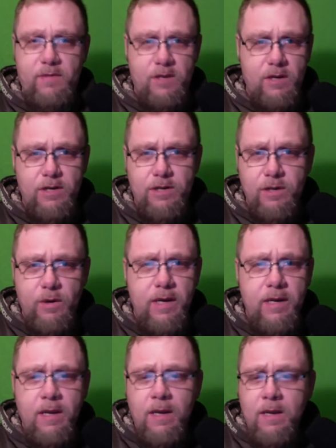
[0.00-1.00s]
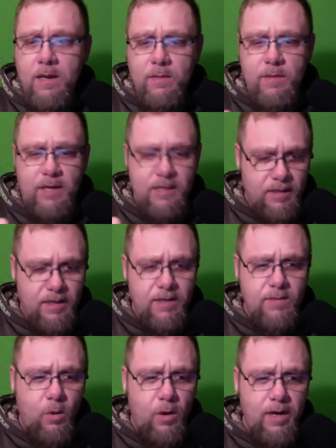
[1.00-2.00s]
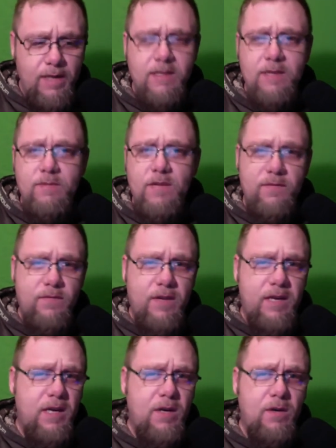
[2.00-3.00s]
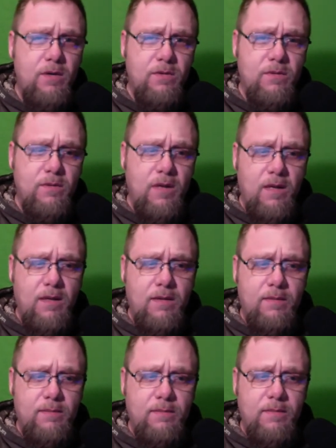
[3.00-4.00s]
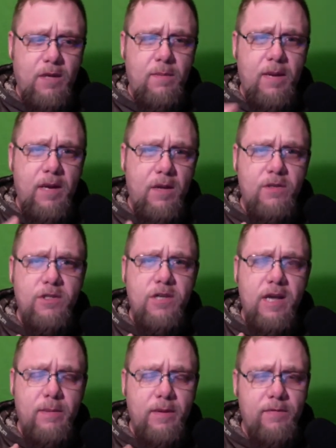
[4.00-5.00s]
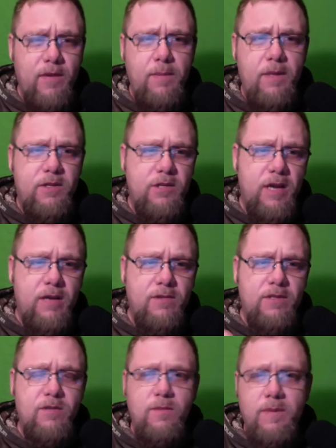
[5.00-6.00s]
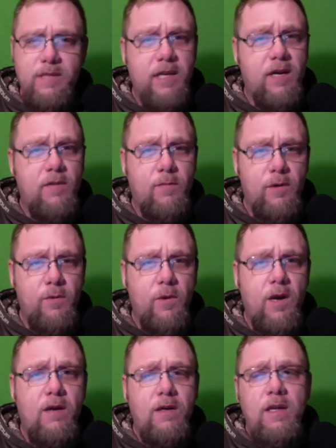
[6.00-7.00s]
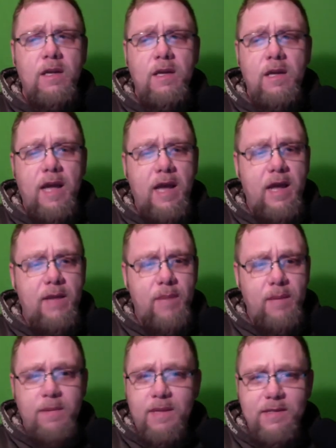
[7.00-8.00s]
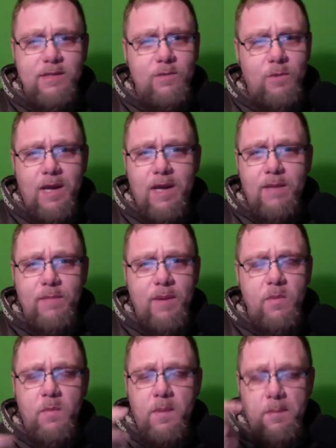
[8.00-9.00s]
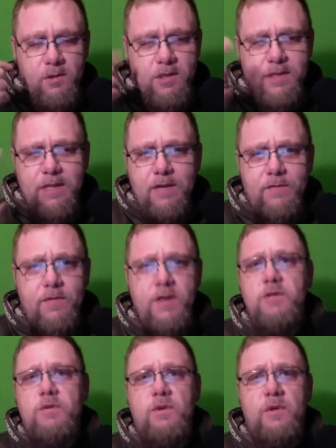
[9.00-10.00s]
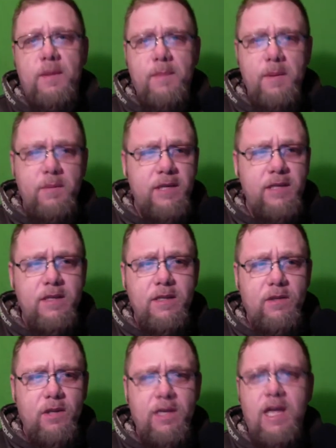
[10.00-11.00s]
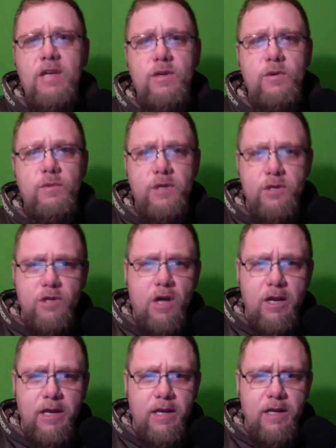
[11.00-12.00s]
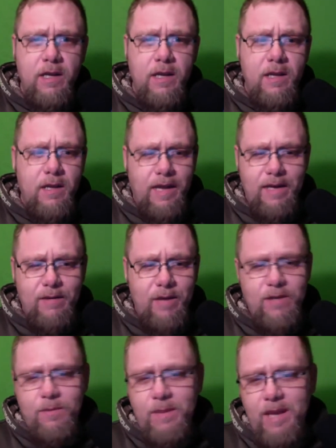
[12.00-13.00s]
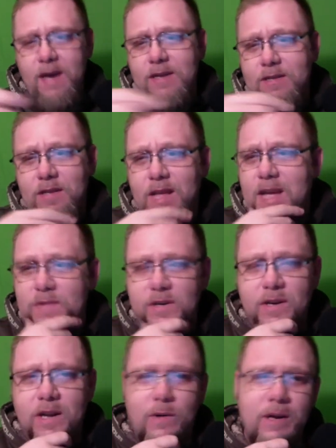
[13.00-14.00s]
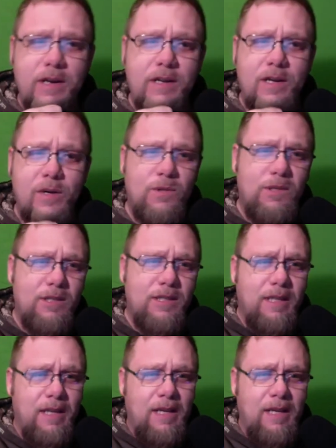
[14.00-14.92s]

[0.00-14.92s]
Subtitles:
going to do it, because at this point it seems like videos on my other channel, my vaping channel, seems to be taking off pretty well, And maybe that's the way. Maybe people just need a visual, that people need to look at you when you're talking. And to be honest, live internet radio really,